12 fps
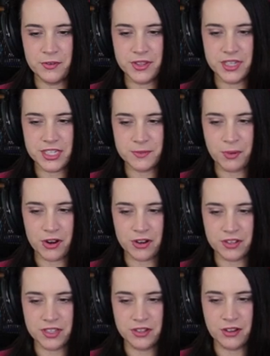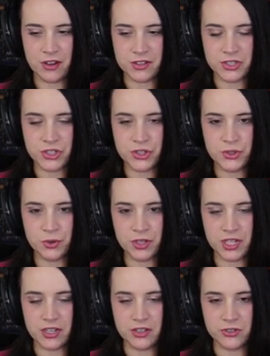Here in this park, the gods
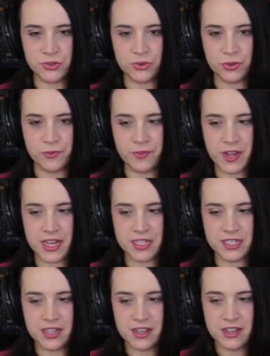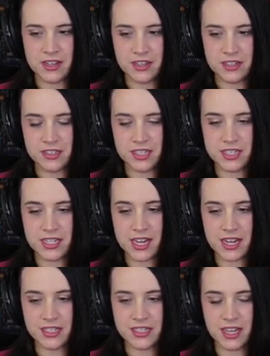surely control fate.
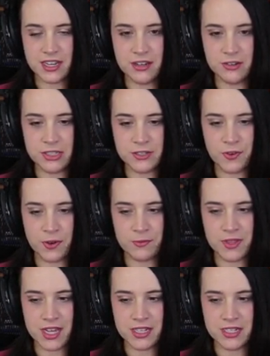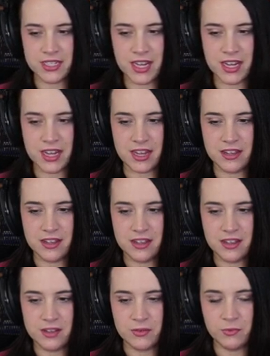Today, ten years from that day,
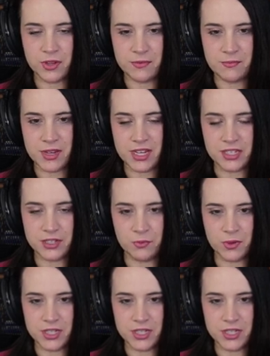we meet